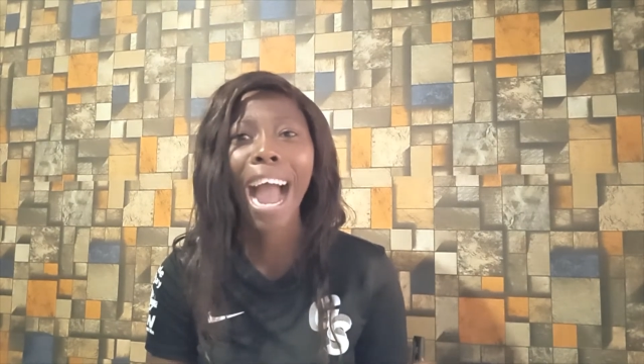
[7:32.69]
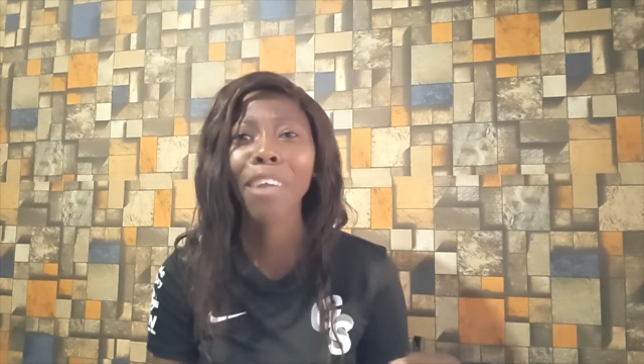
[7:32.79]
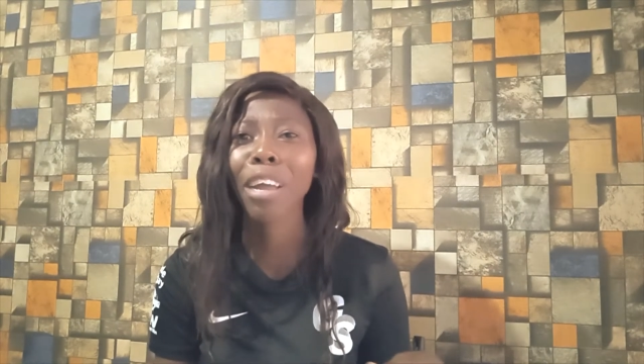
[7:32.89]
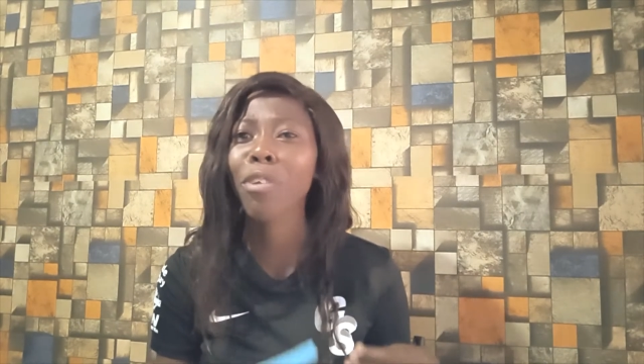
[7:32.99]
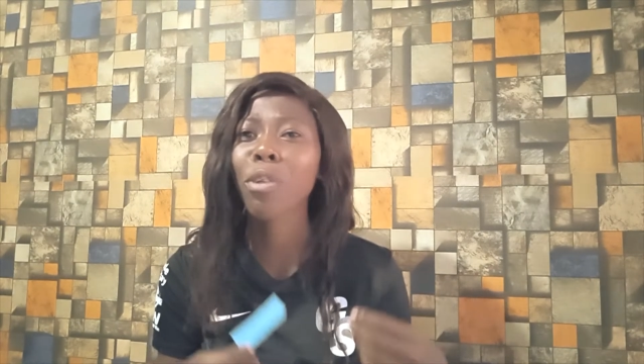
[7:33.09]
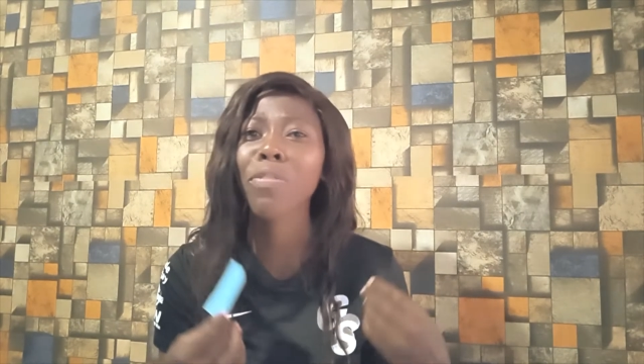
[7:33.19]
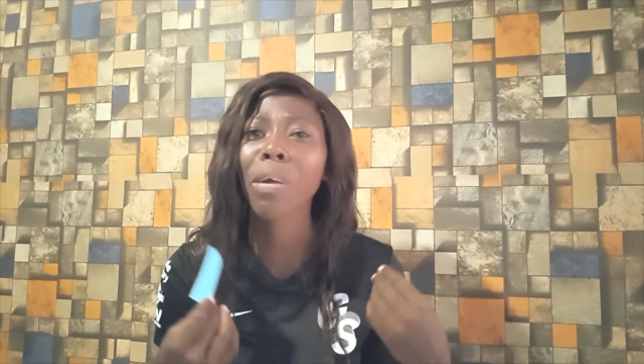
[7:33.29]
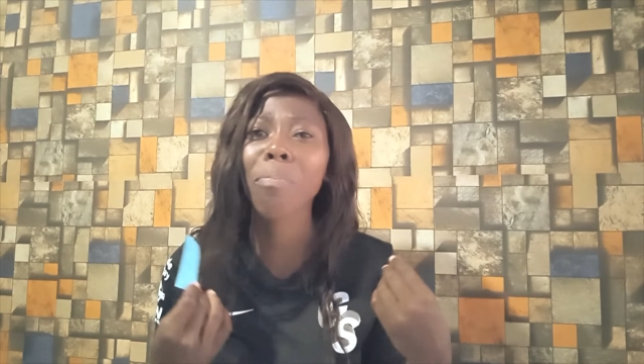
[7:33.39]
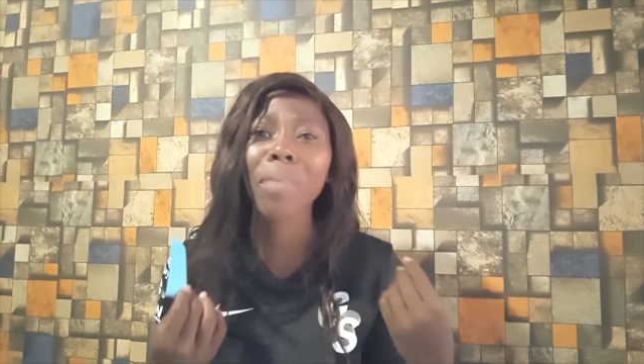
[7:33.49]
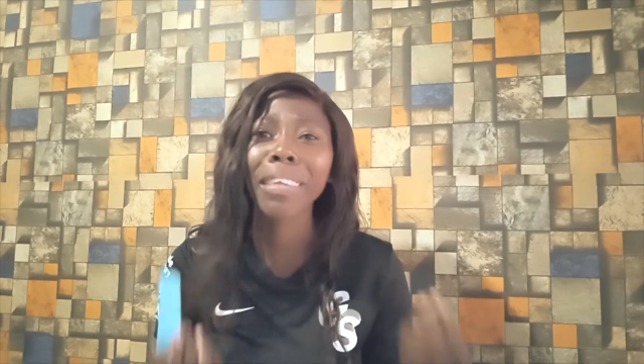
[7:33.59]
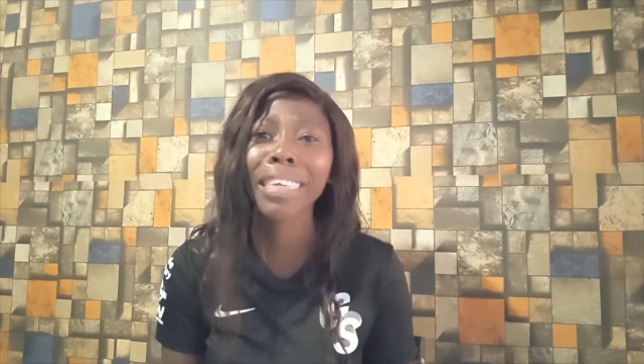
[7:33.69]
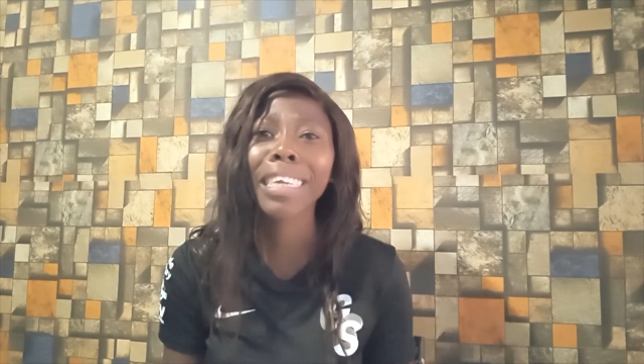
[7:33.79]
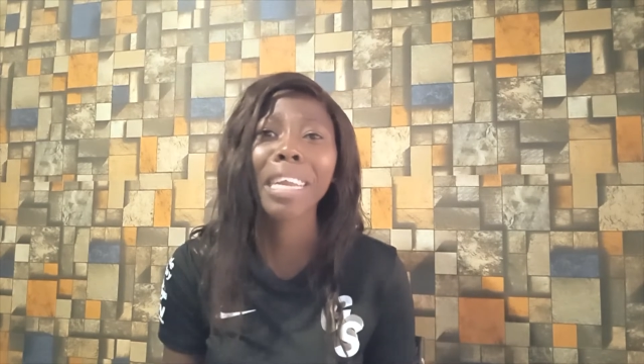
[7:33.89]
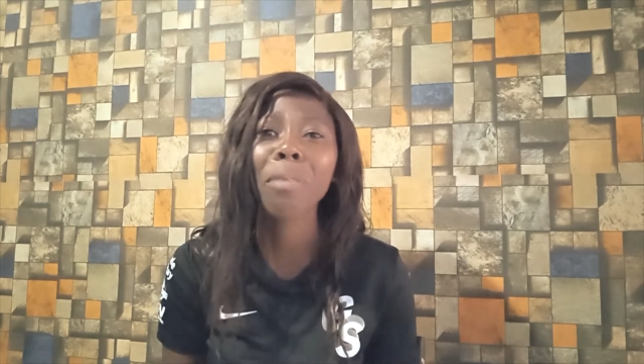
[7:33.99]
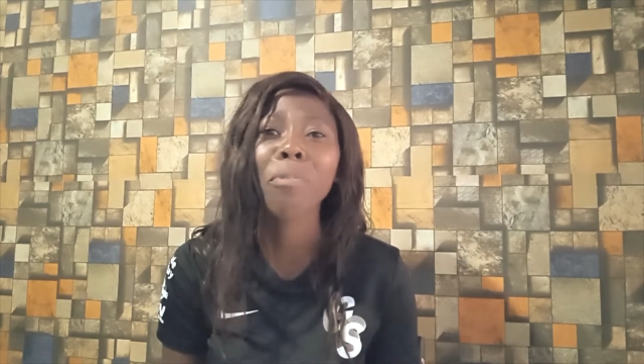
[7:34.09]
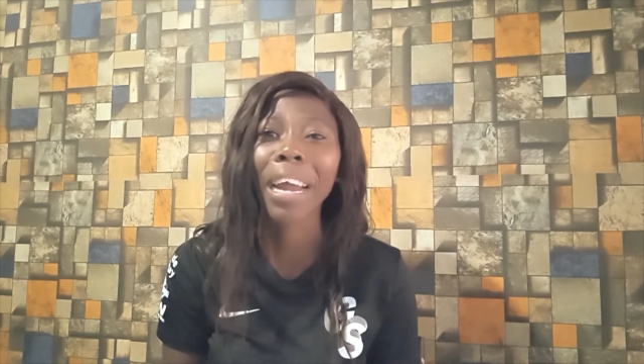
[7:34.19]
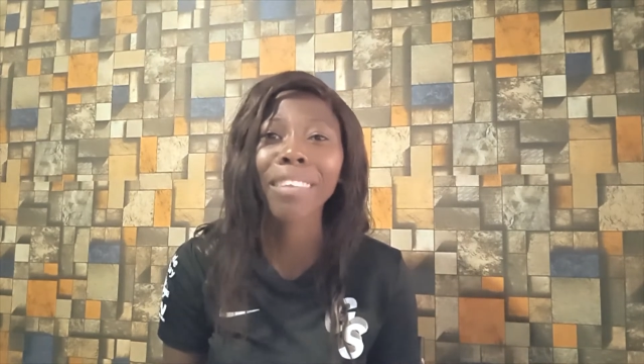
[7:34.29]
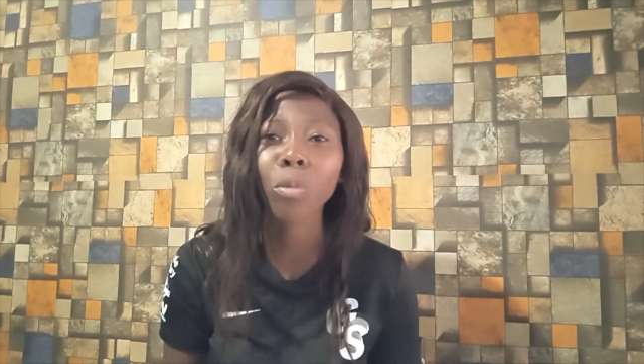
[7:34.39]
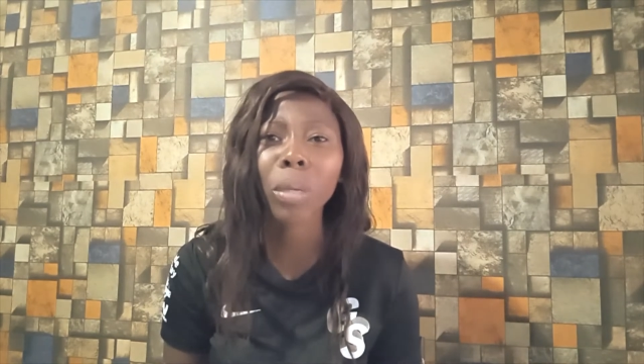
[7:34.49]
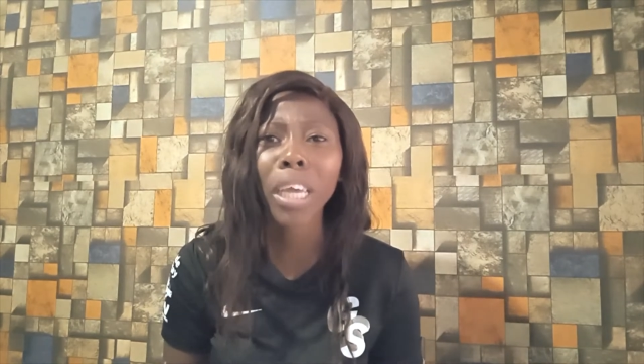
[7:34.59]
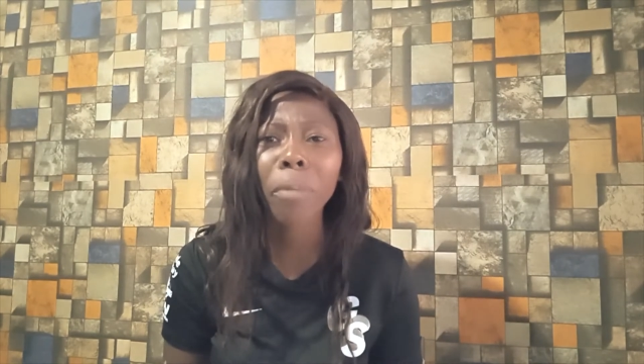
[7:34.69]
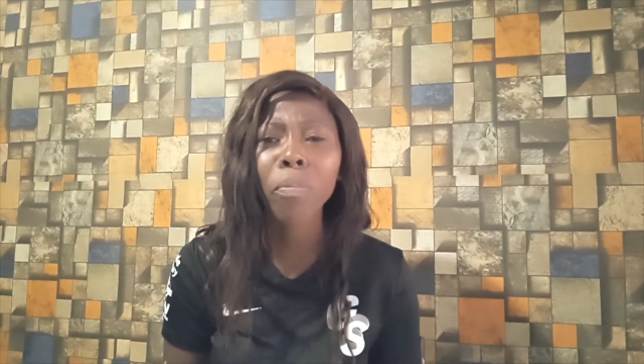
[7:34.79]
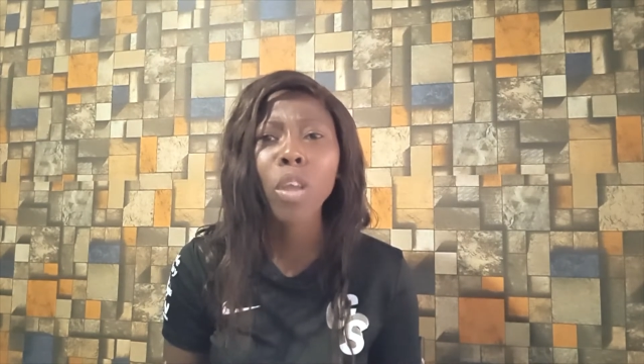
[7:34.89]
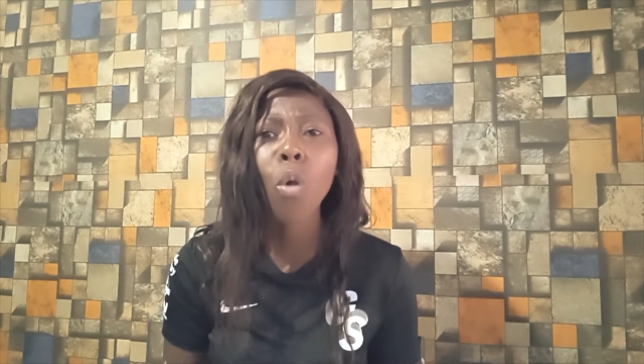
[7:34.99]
I don't know if I'm mentioning any right, okay?